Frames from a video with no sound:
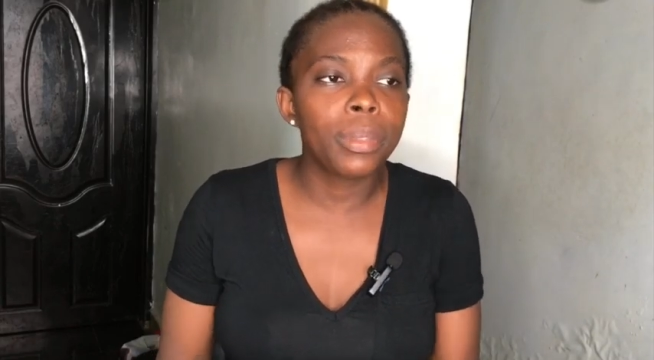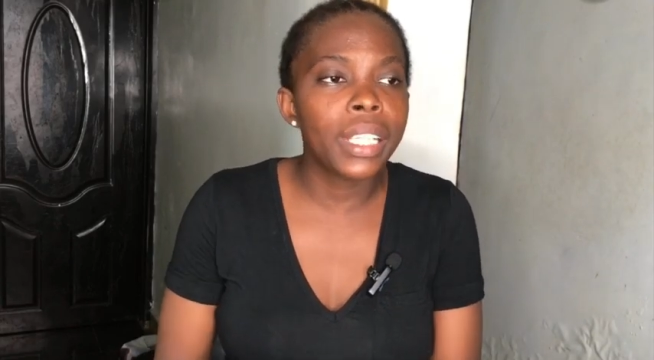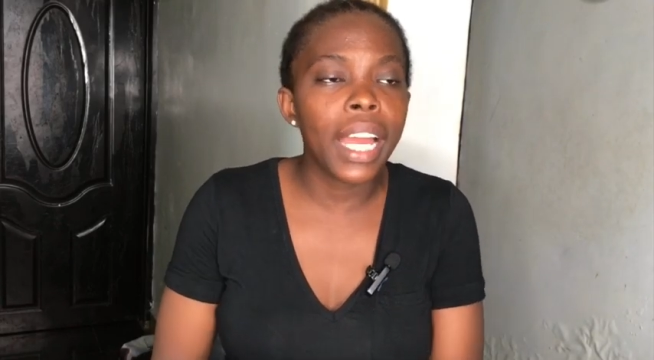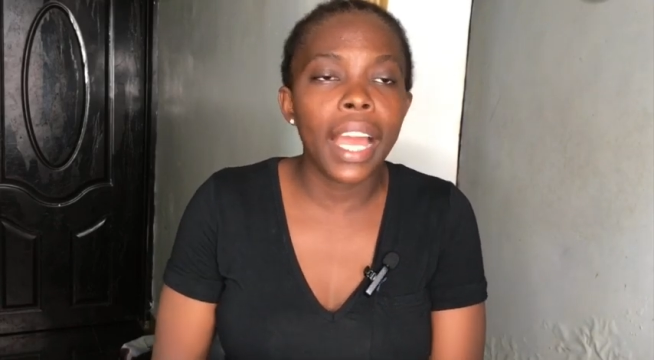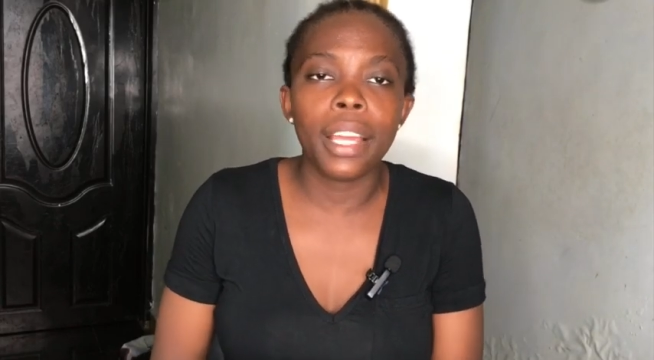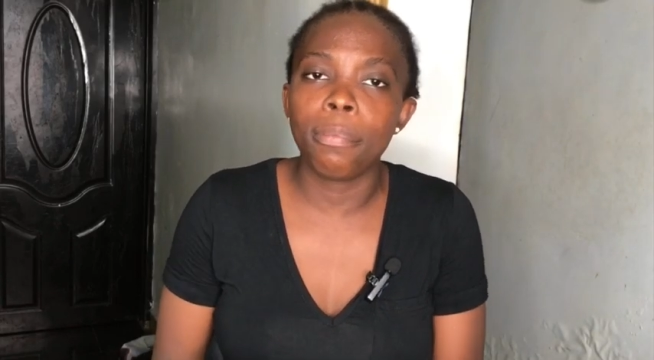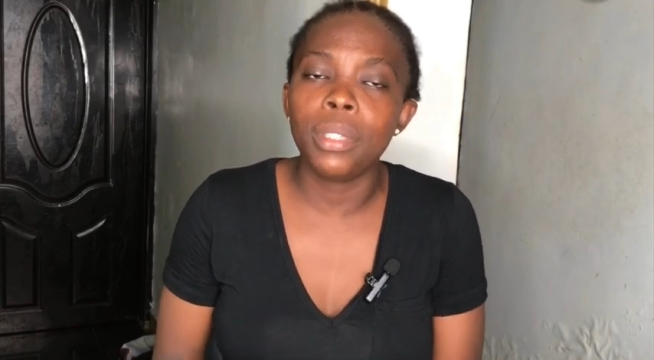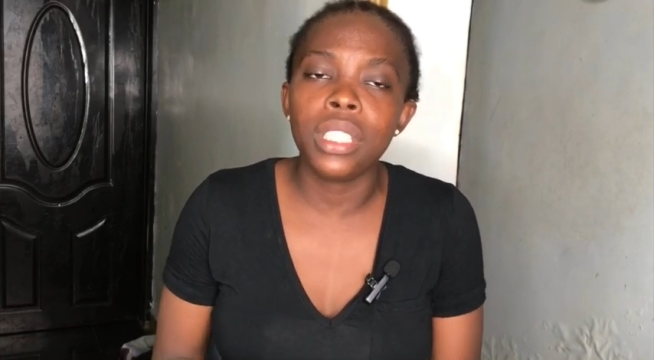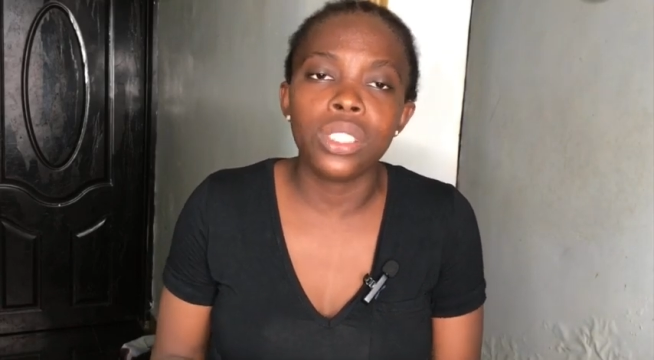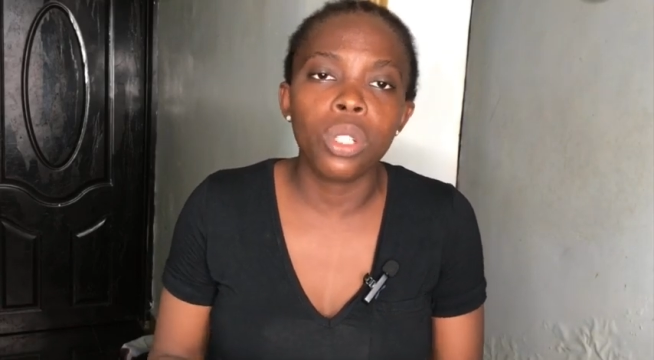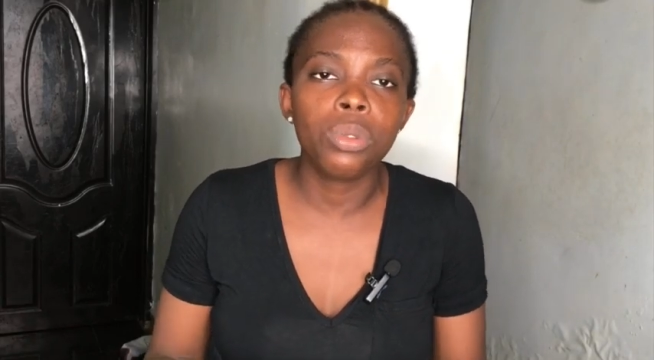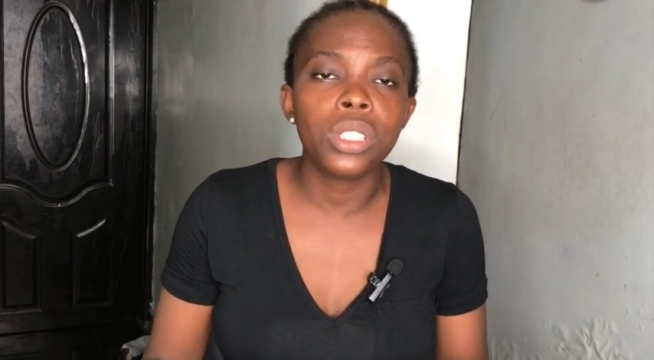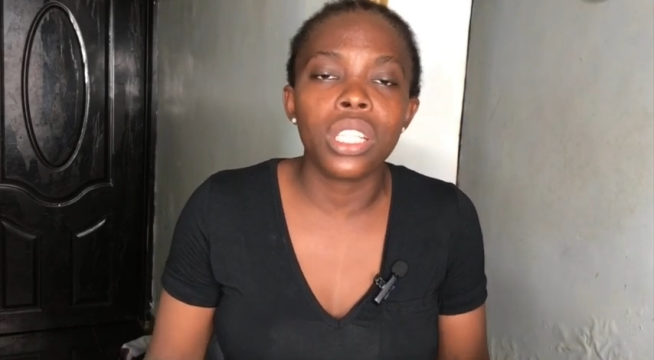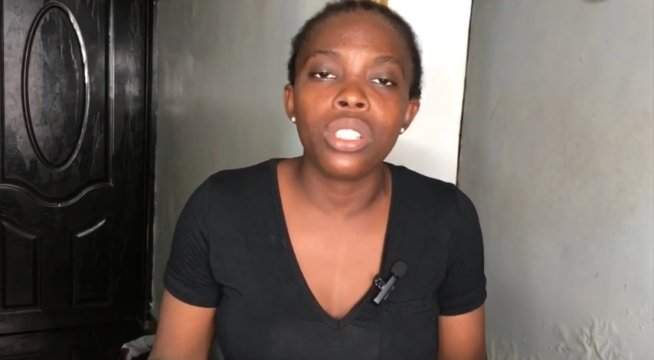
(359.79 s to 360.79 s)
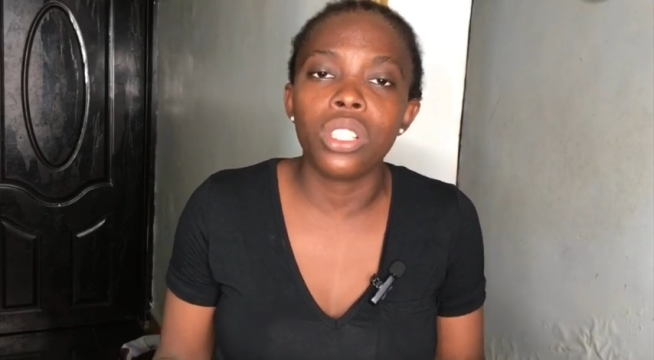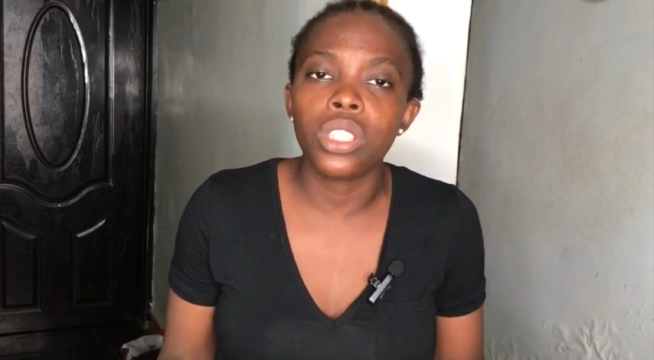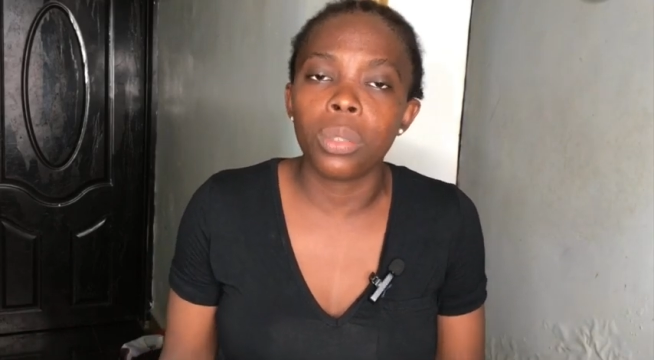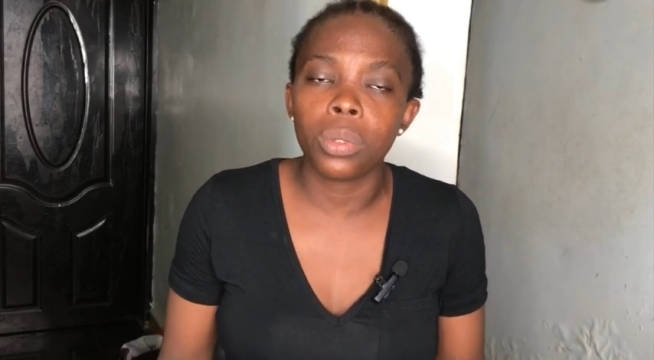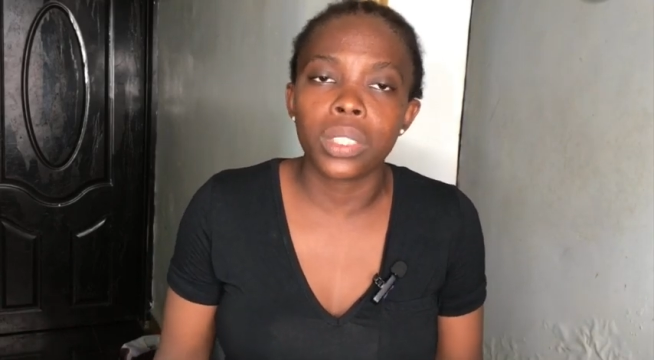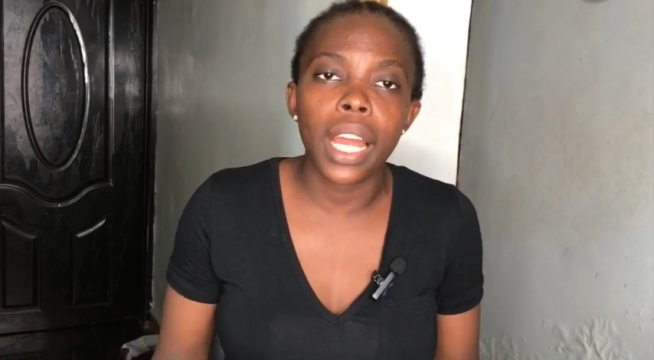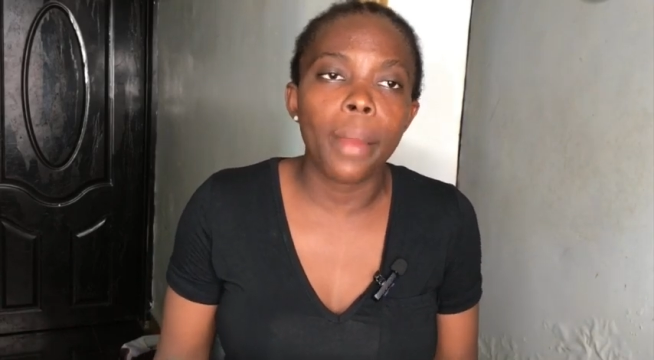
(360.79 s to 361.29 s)
guy, please, hope so you don't
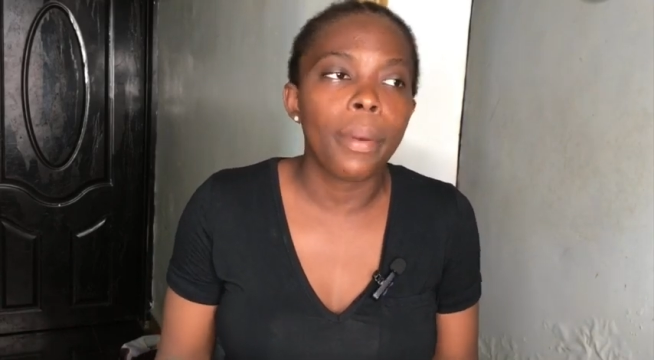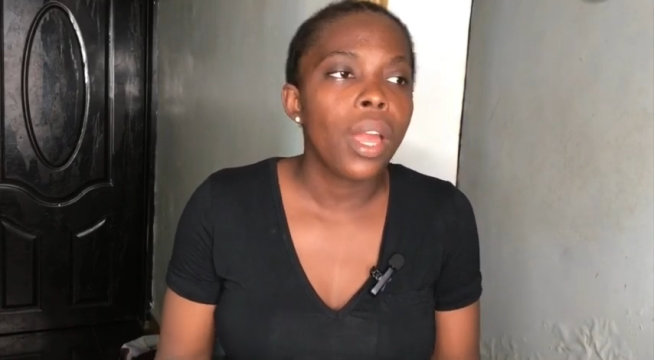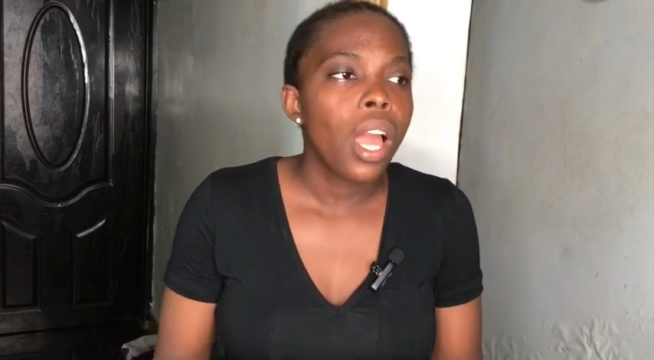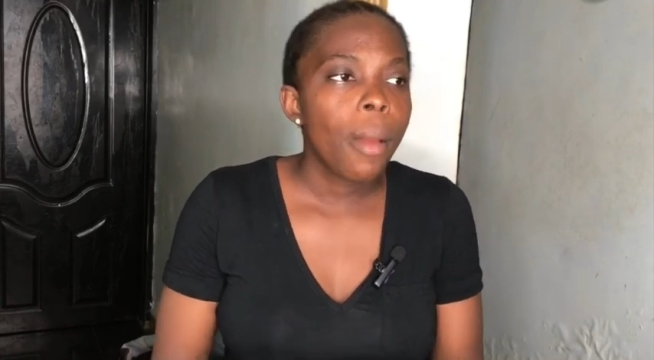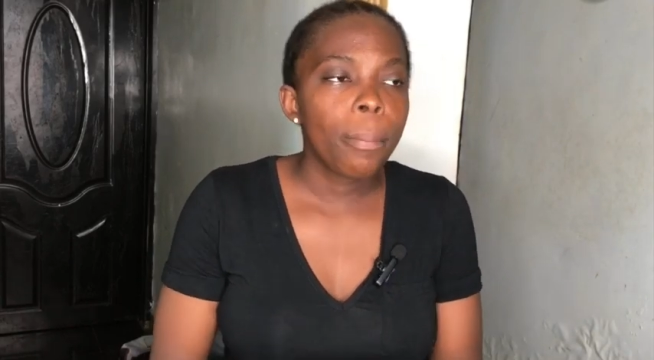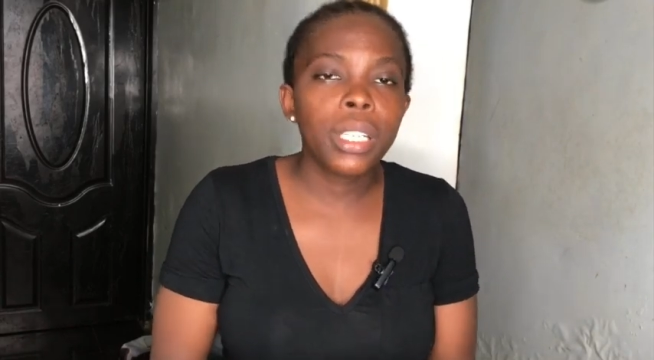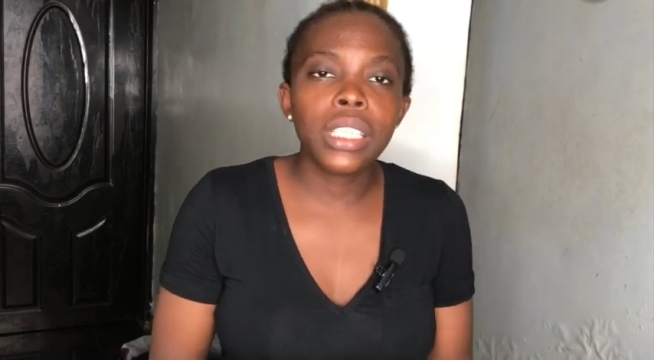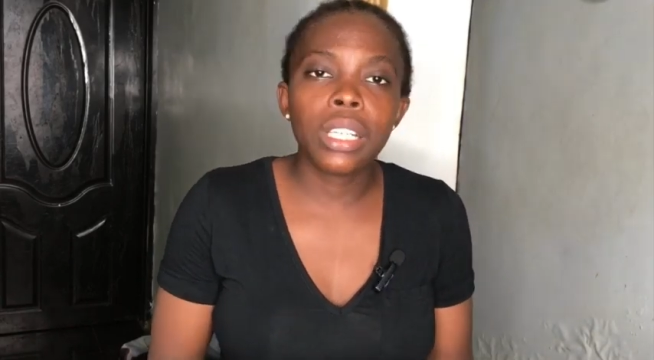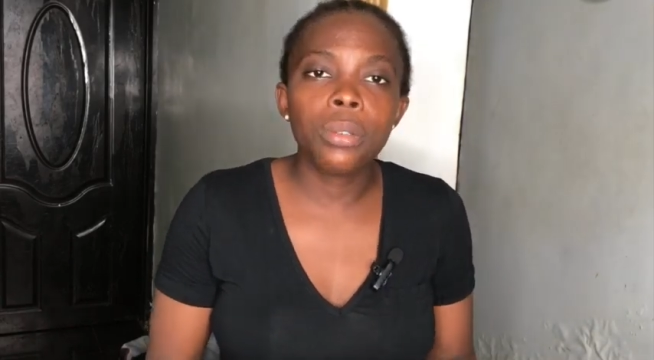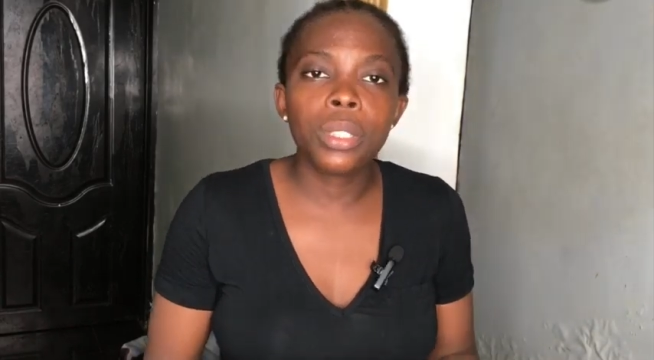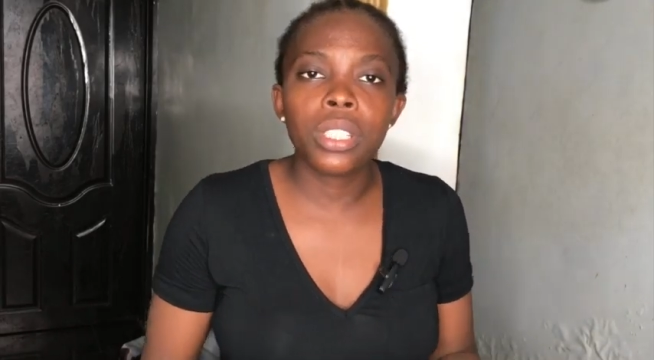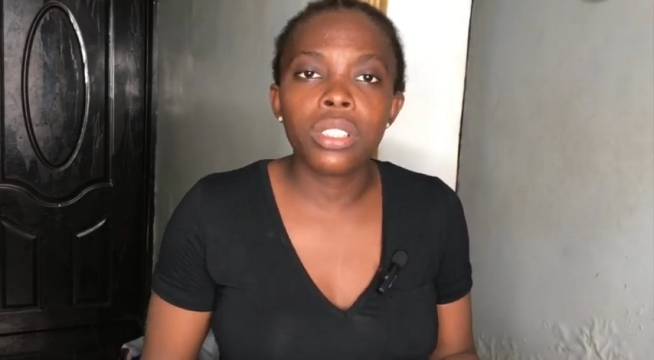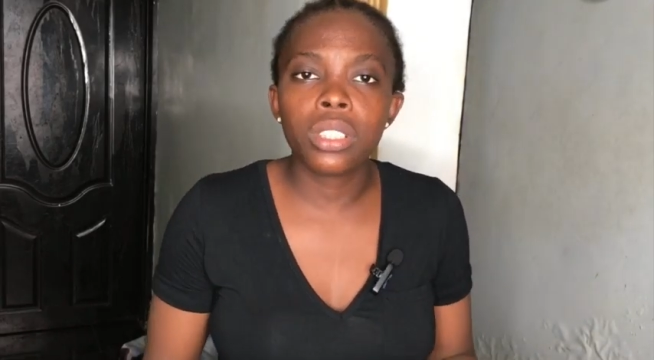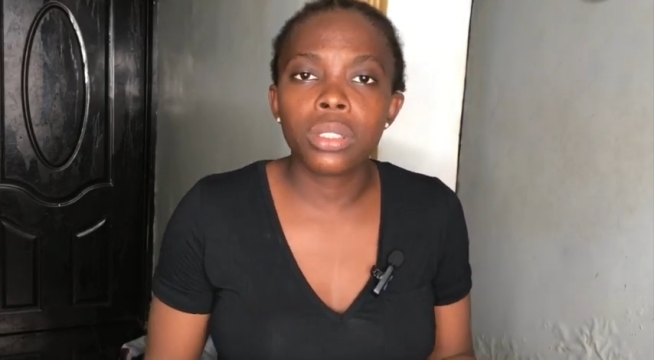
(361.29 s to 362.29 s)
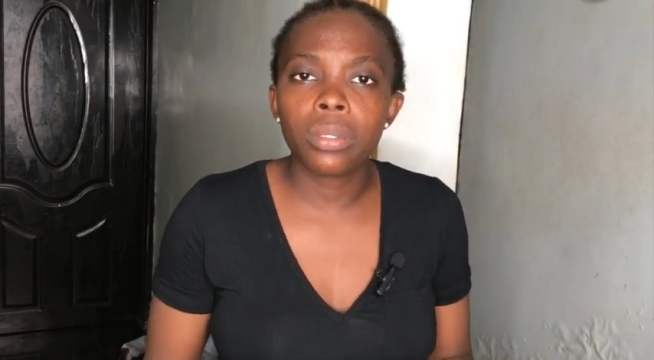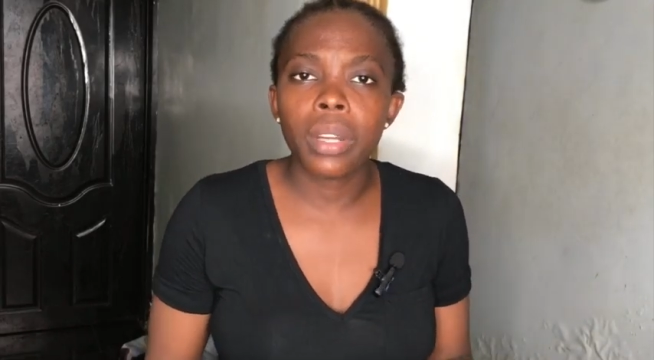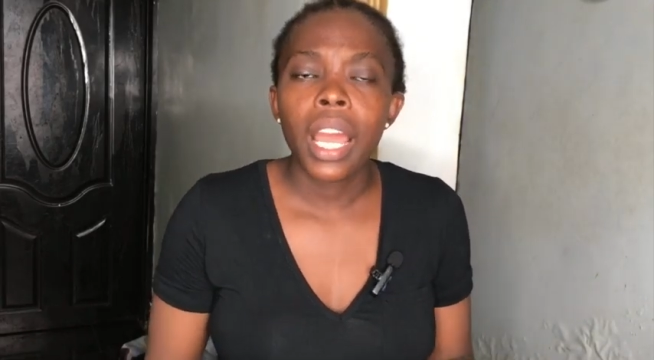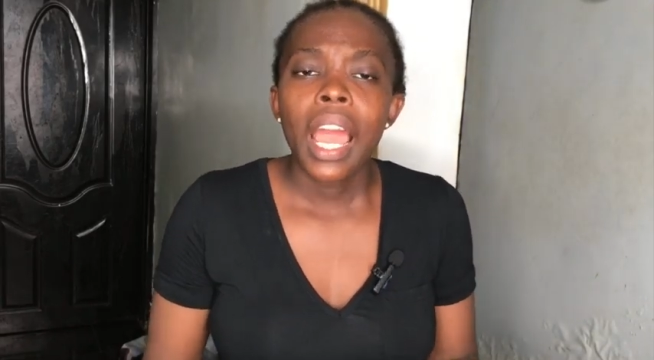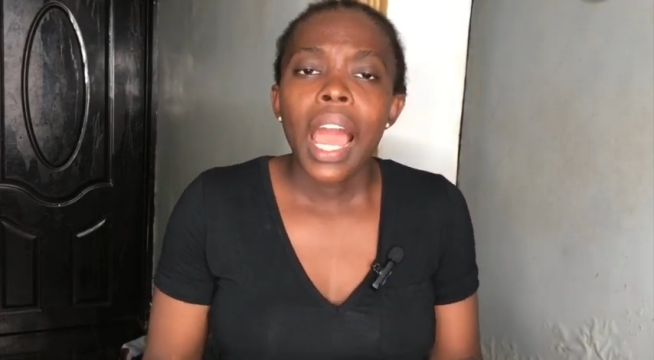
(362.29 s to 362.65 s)
subscribe. Please, hope so you don't subscribe.